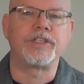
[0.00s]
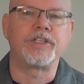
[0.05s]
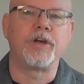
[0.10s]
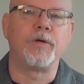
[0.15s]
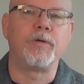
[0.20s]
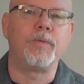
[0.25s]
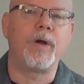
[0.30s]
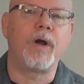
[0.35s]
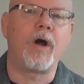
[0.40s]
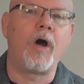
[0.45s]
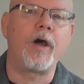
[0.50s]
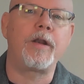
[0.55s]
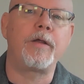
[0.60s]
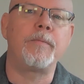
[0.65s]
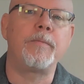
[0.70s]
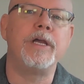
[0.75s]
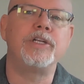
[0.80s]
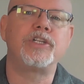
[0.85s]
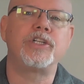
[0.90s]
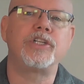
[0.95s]
So
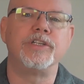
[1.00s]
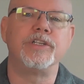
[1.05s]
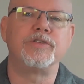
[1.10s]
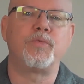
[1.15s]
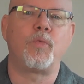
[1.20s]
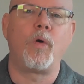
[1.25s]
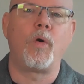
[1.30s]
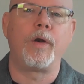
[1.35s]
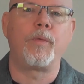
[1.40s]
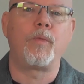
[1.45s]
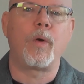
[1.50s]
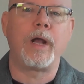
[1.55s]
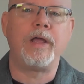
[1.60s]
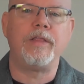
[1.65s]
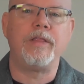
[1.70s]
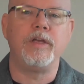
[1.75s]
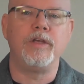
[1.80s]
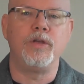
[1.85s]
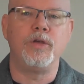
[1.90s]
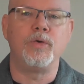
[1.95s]
automation is one way
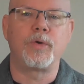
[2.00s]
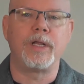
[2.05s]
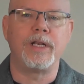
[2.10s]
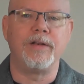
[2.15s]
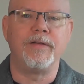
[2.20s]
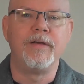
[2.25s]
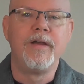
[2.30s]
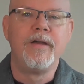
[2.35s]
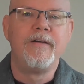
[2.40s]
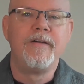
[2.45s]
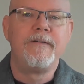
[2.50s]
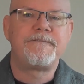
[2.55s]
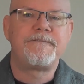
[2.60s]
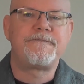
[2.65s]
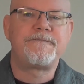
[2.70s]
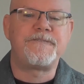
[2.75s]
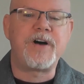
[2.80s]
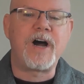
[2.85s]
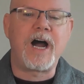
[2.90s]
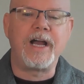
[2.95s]
that you can
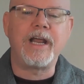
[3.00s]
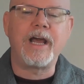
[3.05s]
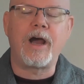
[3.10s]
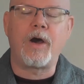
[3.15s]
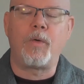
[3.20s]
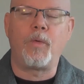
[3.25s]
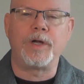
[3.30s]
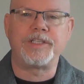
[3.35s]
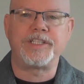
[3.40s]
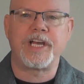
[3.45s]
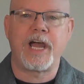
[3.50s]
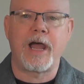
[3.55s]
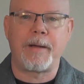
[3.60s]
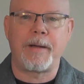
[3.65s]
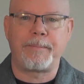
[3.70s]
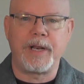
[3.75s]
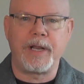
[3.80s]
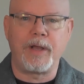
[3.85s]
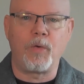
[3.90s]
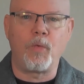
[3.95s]
find out what's
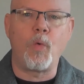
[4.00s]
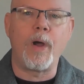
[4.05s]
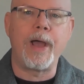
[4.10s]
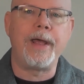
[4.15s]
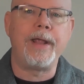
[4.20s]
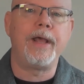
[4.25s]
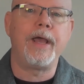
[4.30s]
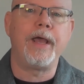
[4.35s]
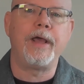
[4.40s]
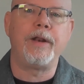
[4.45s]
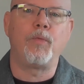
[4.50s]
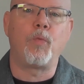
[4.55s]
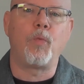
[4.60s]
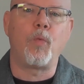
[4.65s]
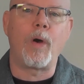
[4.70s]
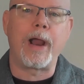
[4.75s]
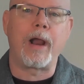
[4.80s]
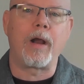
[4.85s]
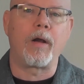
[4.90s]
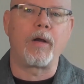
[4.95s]
happening when and
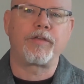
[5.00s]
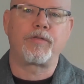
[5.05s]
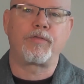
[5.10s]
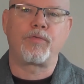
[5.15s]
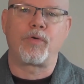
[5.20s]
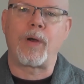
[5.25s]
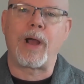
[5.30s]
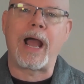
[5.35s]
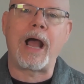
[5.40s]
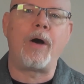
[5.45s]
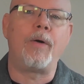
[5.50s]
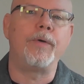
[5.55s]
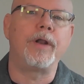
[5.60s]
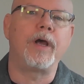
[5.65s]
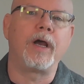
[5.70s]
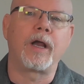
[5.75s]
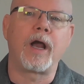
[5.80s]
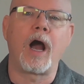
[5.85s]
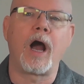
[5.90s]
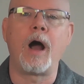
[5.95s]
where throughout
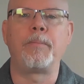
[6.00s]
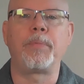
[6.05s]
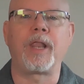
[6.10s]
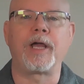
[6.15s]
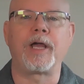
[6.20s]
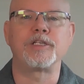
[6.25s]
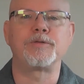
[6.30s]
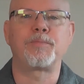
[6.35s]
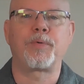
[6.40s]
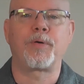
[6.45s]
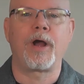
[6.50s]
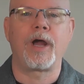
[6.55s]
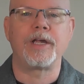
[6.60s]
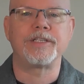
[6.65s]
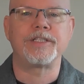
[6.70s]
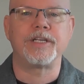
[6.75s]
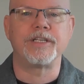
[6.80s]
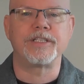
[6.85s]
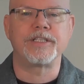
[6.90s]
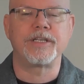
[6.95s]
a complex
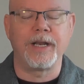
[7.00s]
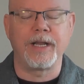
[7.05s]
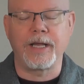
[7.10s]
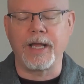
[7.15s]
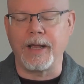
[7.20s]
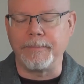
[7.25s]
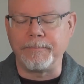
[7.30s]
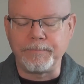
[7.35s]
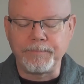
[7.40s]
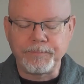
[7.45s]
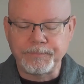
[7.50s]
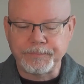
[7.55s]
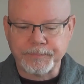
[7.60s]
process. And again,